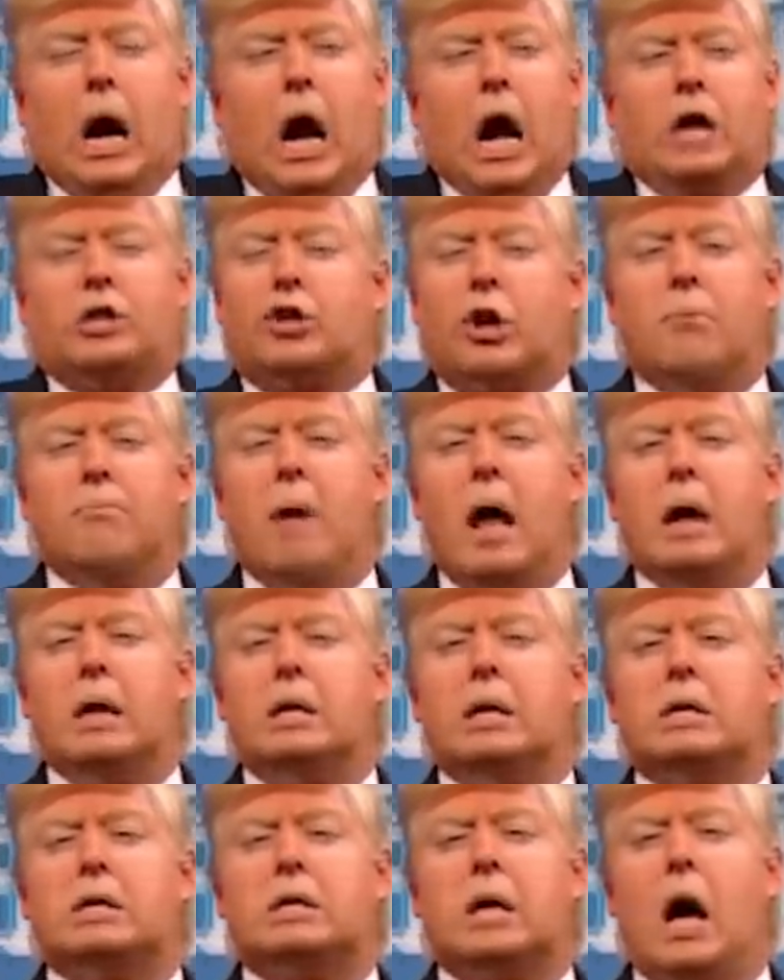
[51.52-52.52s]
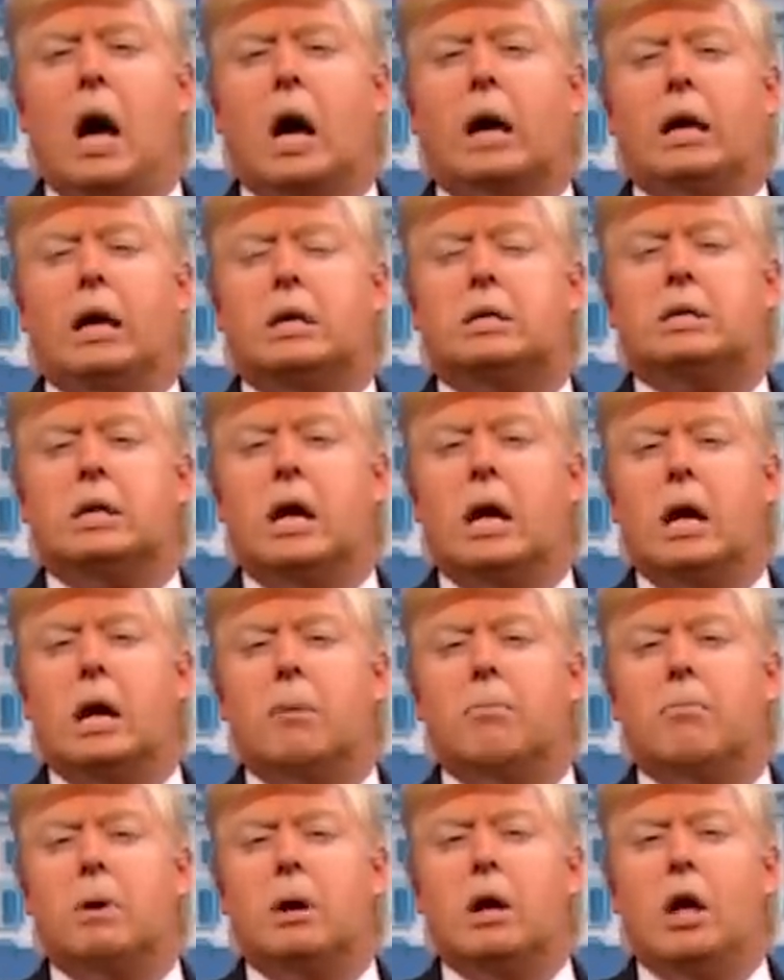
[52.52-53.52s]
A tremendous hockey
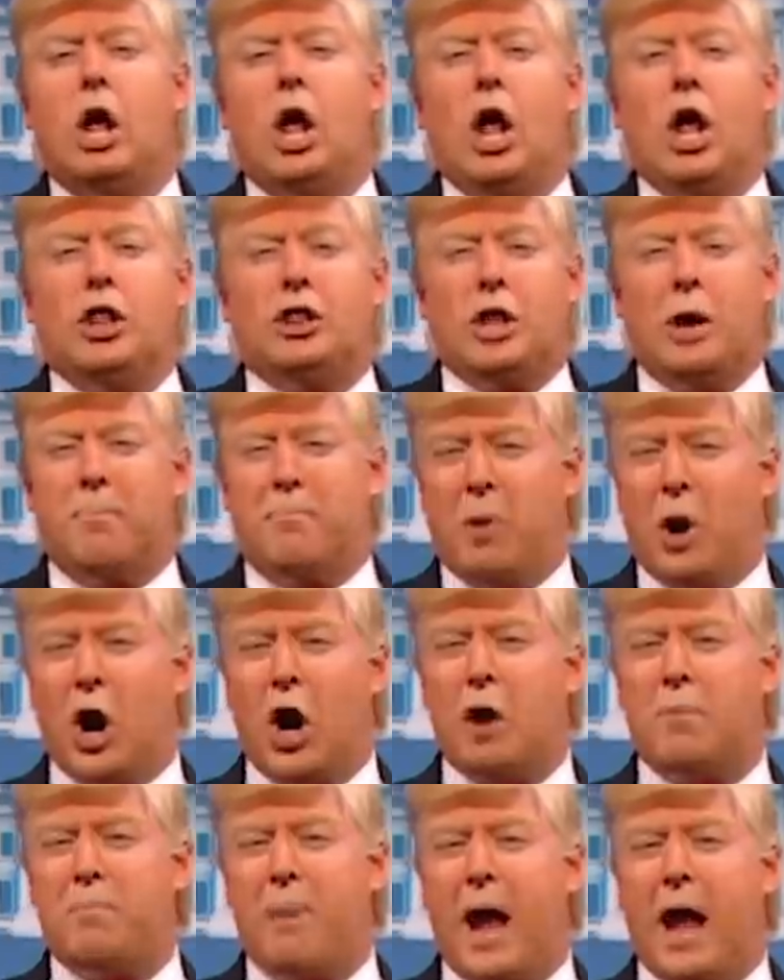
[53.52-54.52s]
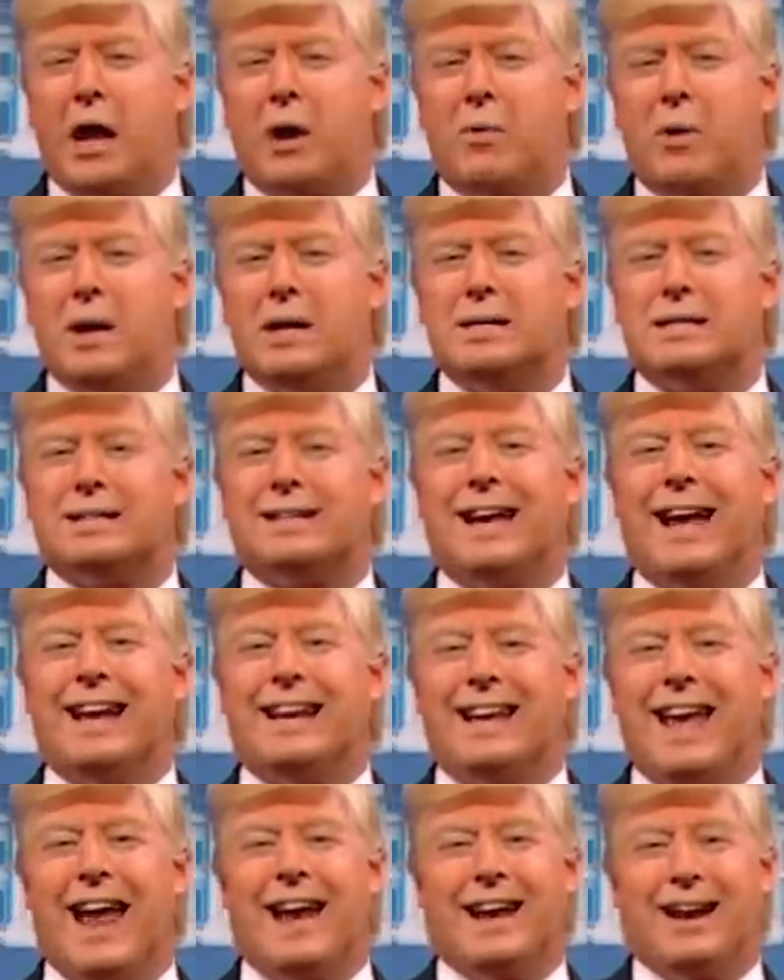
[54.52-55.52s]
team. The bird penguins can
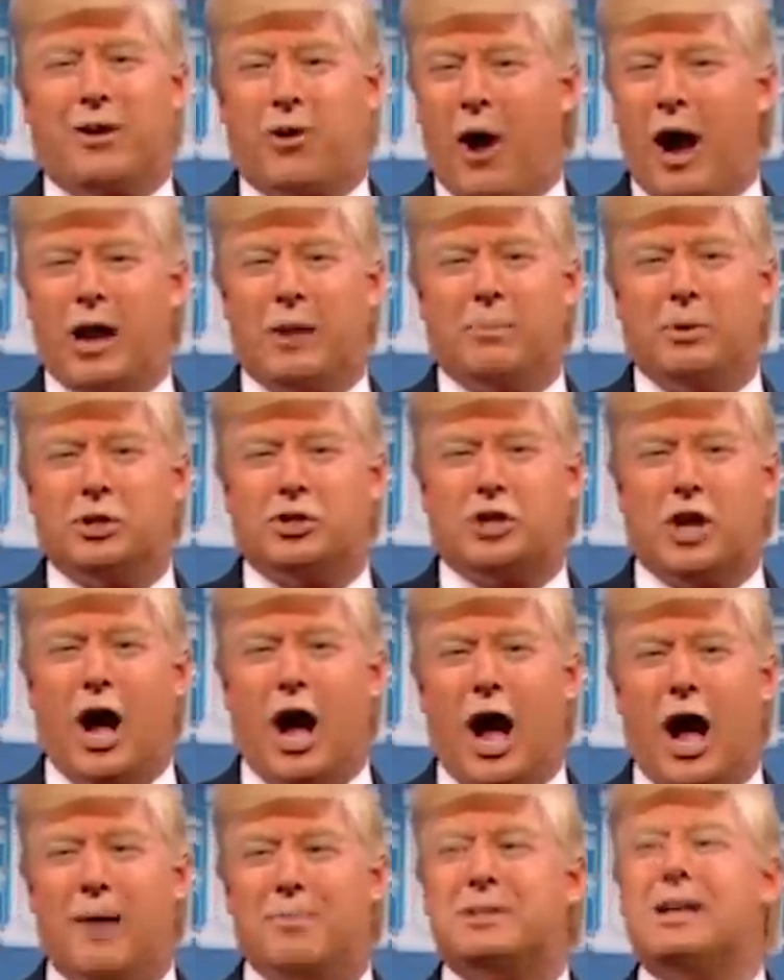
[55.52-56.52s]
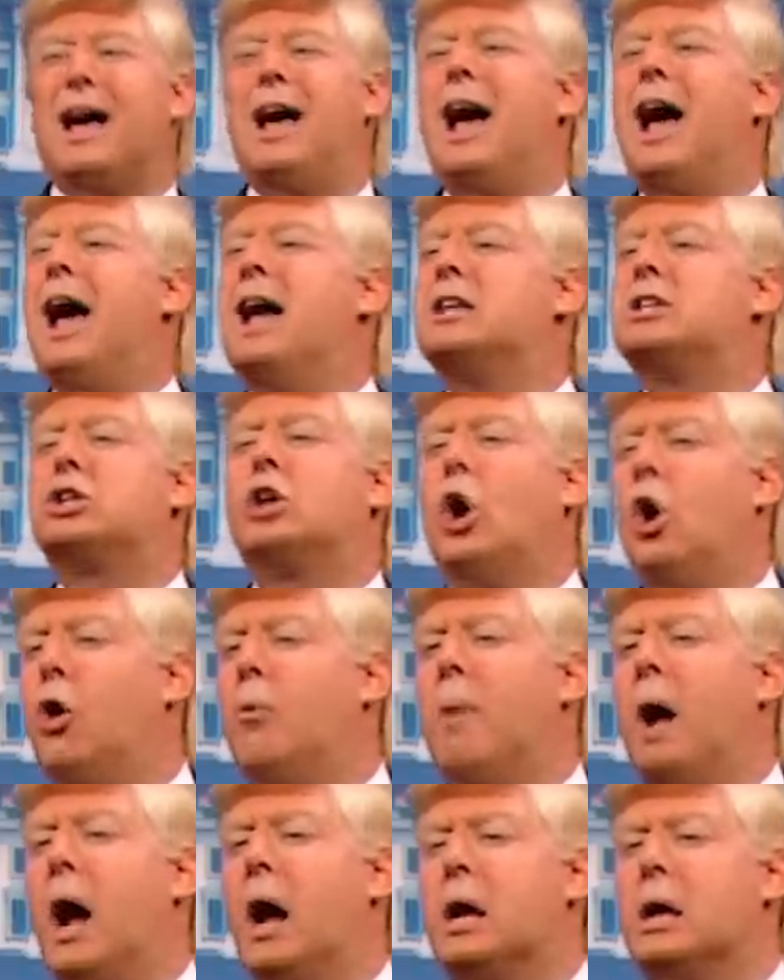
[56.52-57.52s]
get incredible jobs as coal
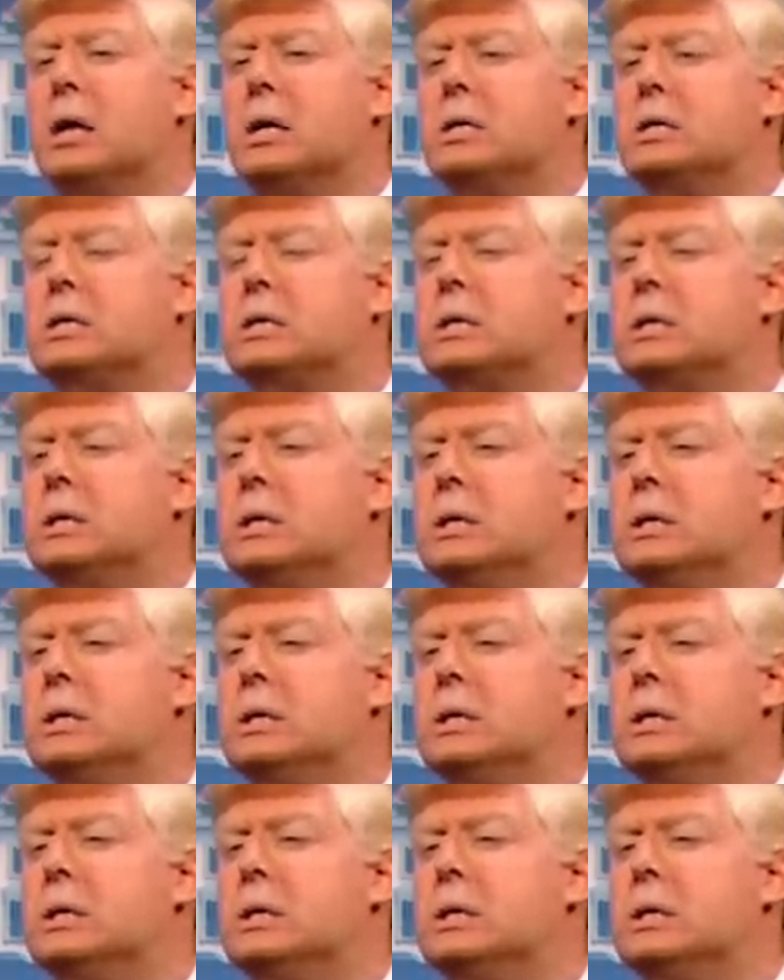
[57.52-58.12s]
miners.